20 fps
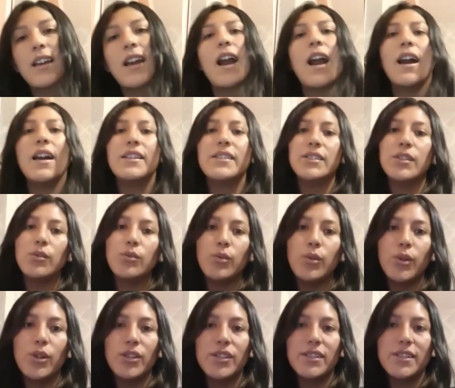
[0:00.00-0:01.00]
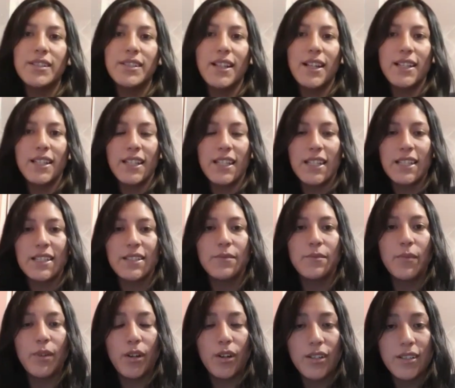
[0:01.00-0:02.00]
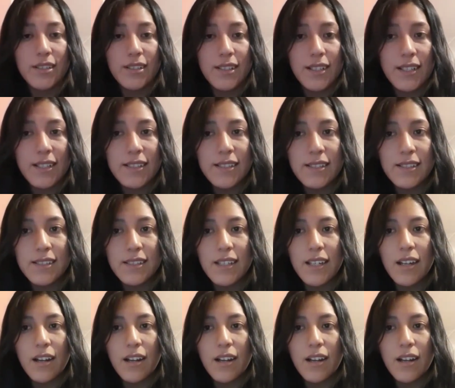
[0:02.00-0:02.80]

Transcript: And the words that it's voiceless